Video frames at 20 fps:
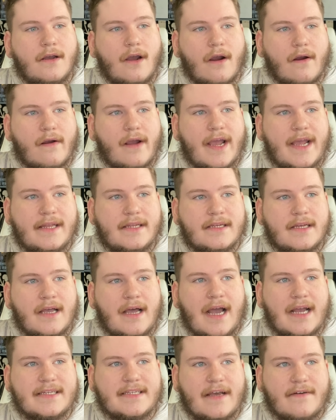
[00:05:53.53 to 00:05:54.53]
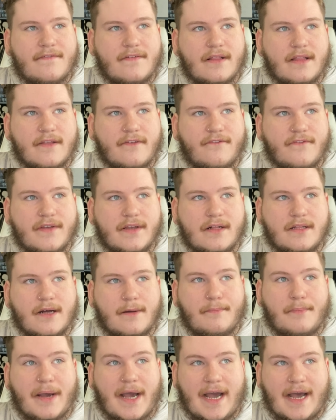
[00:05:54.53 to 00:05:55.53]
All right? I definitely feel
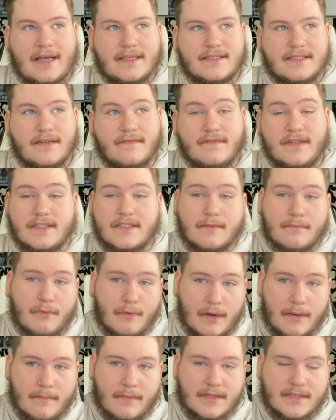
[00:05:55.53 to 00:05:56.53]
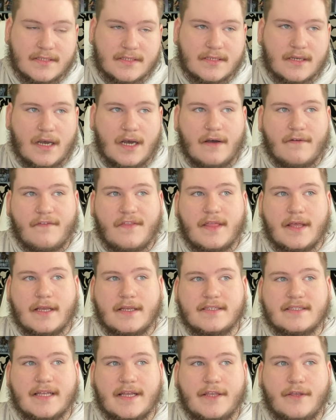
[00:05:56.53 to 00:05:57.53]
a past of disappointments, of
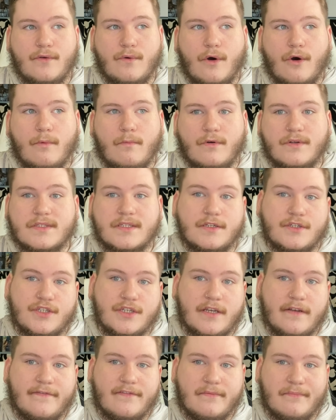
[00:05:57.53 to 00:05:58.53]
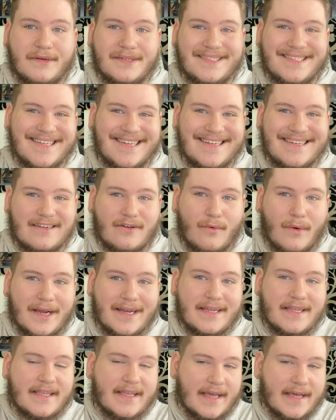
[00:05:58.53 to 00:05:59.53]
things that you almost achieved but didn't
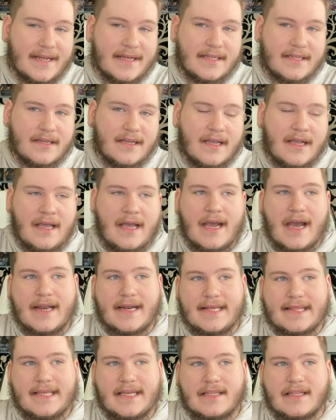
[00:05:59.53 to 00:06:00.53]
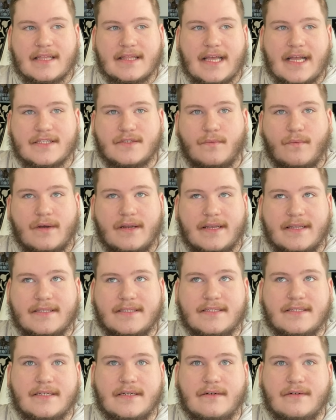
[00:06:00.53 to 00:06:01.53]
quite get it. And I think that that's what
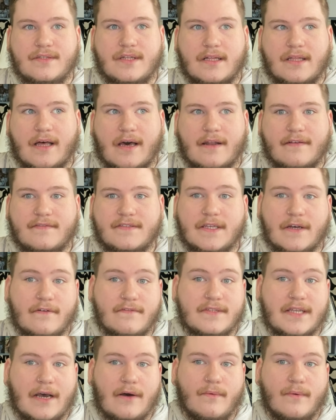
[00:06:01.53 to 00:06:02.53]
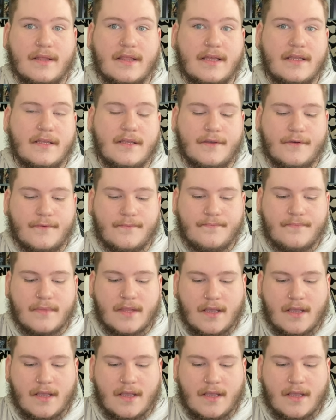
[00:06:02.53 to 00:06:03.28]
instilled a lot of self-doubt within you.